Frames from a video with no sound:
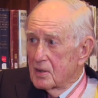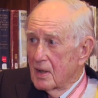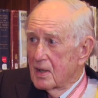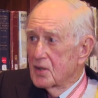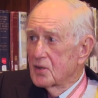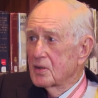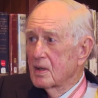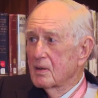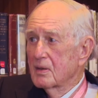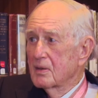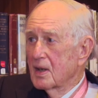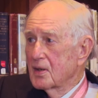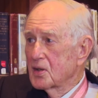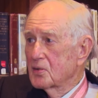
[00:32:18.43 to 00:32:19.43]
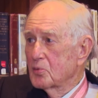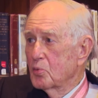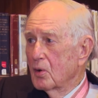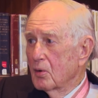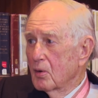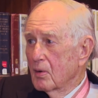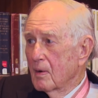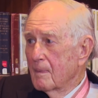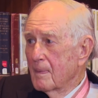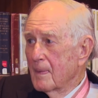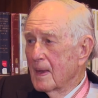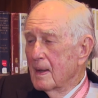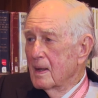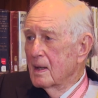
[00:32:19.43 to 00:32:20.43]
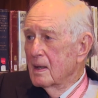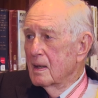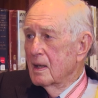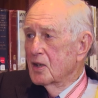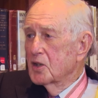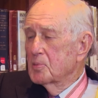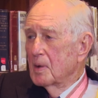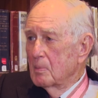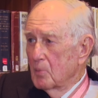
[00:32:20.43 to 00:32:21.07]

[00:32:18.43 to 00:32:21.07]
that is wrong. It has been